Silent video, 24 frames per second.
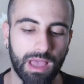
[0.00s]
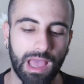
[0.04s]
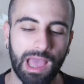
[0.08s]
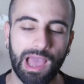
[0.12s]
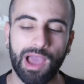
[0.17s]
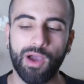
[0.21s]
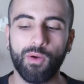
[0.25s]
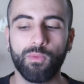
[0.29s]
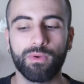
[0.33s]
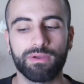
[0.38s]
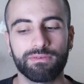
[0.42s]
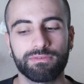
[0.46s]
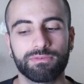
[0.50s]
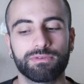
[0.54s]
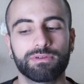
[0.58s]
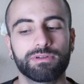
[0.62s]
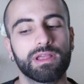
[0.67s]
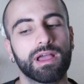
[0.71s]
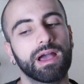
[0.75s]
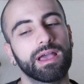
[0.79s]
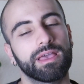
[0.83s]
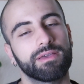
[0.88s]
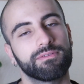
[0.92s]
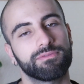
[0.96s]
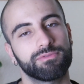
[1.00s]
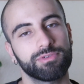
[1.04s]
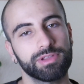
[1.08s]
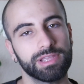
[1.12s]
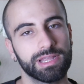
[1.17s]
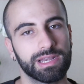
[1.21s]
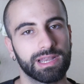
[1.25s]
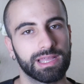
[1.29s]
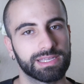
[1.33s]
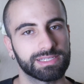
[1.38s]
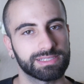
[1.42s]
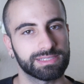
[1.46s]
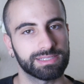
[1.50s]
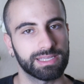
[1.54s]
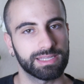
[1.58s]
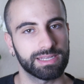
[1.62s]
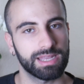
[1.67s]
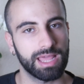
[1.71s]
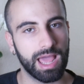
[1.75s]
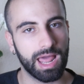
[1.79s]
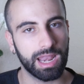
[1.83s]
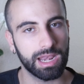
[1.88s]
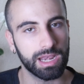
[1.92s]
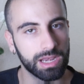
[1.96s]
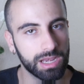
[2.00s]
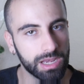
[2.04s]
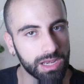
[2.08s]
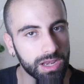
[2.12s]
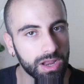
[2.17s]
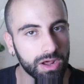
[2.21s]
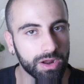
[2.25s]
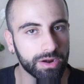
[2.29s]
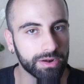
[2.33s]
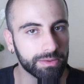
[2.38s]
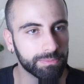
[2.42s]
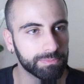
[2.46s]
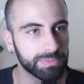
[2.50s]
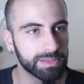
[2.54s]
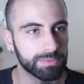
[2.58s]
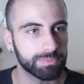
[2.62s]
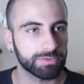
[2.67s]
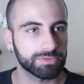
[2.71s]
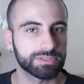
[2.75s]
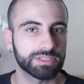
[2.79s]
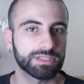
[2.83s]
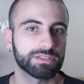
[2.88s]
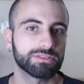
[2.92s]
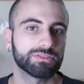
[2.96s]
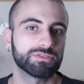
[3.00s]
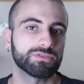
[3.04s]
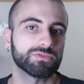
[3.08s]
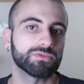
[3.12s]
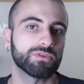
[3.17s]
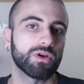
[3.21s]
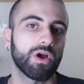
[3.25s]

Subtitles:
However, I have realized that a lot of people tend to